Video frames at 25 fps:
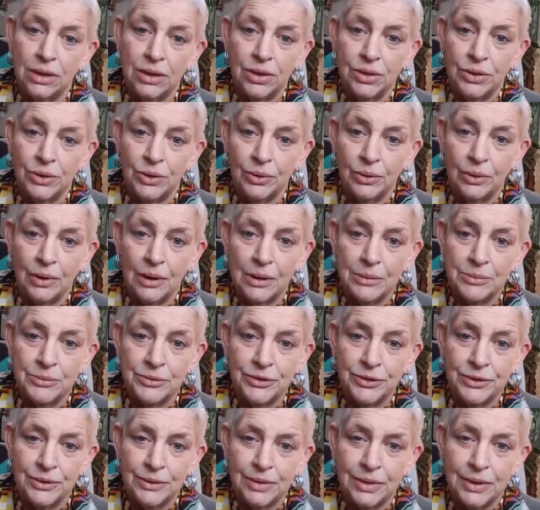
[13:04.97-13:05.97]
you know, I'm
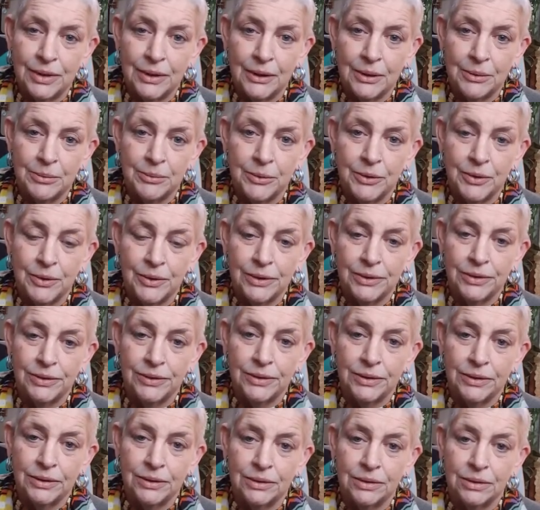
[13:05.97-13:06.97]
sure that I'm going
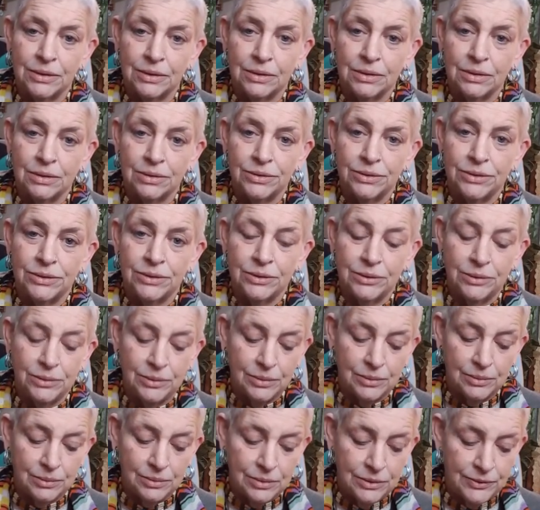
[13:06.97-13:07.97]
to
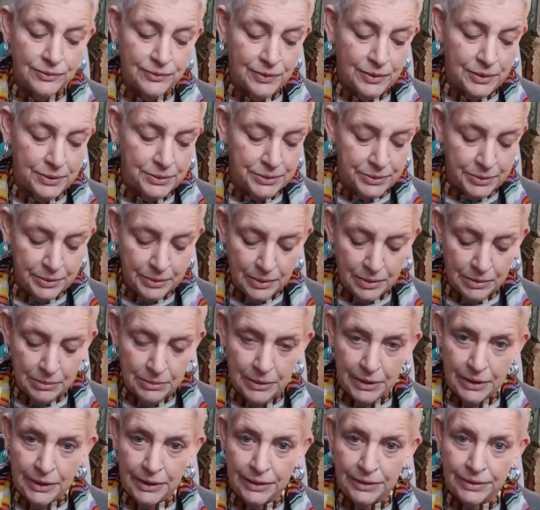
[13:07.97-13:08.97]
refer to it
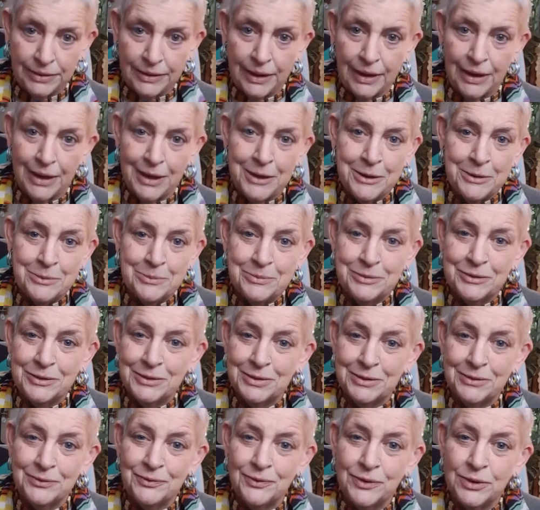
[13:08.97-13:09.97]
many times
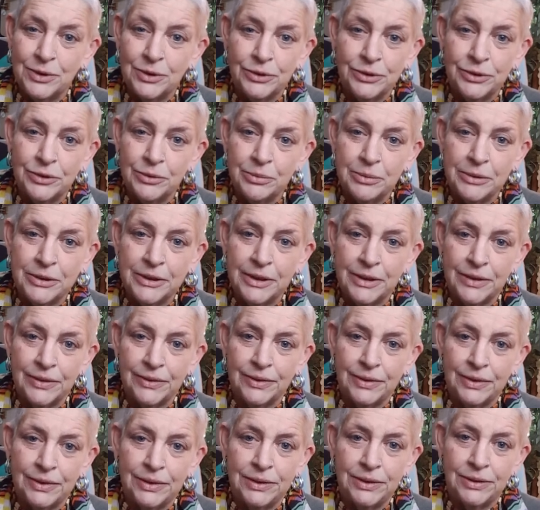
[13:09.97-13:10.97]
in the future,
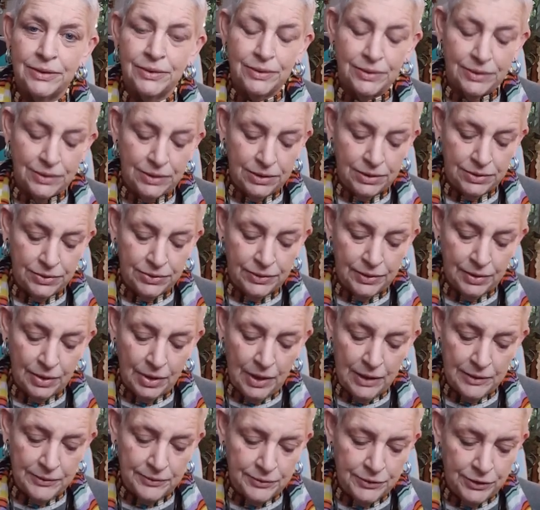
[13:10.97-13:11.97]
because it's a
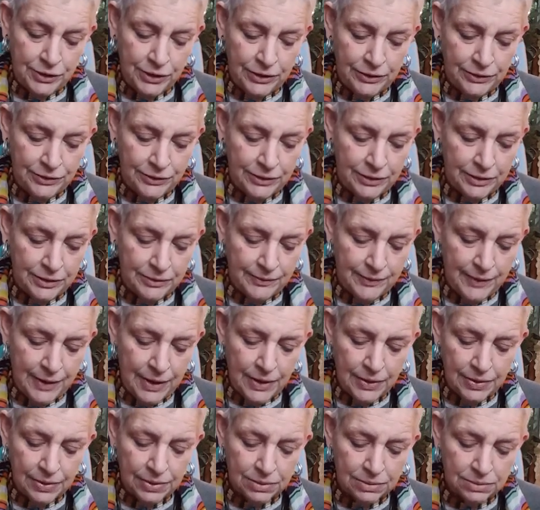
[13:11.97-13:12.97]
life-changing
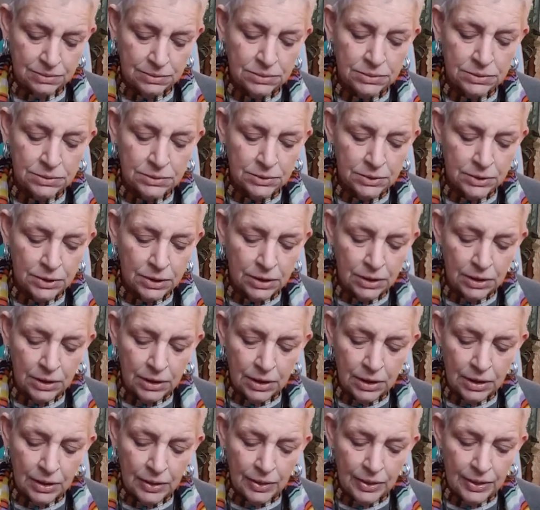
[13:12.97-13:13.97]
event
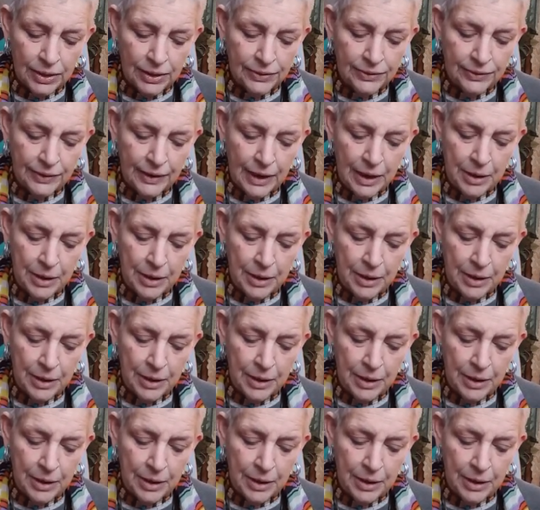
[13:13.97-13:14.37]
that's